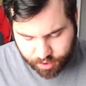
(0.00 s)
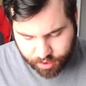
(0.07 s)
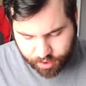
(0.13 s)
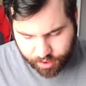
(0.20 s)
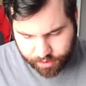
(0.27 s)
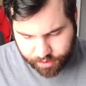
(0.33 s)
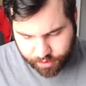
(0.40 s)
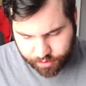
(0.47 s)

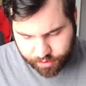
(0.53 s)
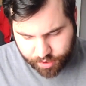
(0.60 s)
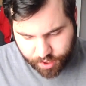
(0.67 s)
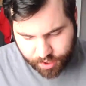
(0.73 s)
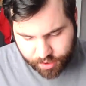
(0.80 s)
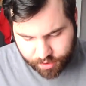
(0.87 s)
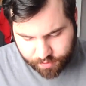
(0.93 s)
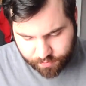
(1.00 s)
and the
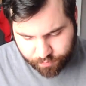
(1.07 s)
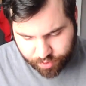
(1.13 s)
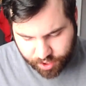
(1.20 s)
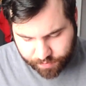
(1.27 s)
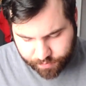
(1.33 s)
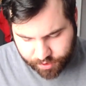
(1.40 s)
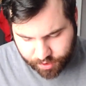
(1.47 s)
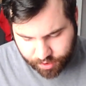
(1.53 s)
United
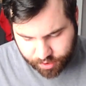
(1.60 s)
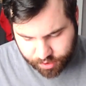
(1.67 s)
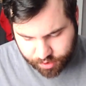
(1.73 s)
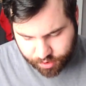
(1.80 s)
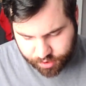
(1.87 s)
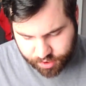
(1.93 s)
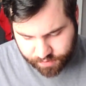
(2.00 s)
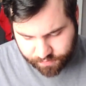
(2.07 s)
Presbyterian
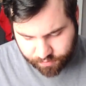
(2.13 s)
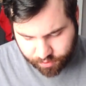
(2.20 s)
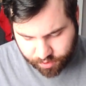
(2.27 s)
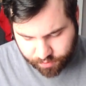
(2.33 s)
Church of North